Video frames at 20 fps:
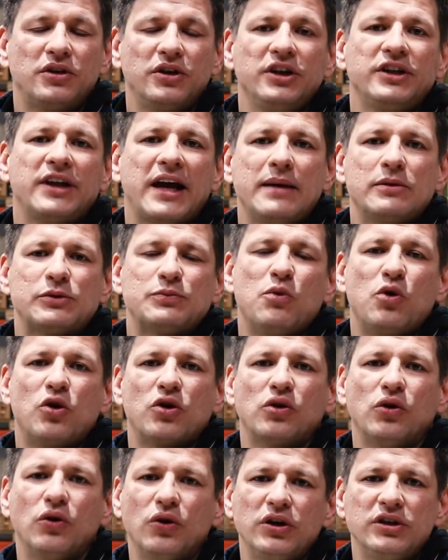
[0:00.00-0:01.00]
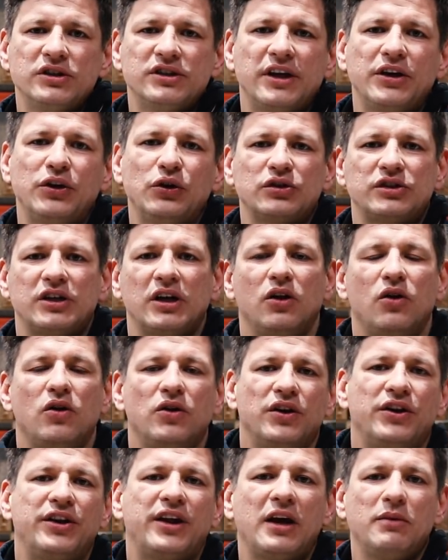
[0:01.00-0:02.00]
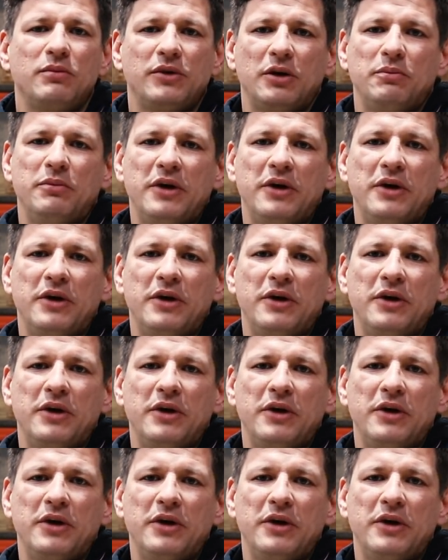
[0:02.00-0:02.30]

times more coins than you sell all the time in the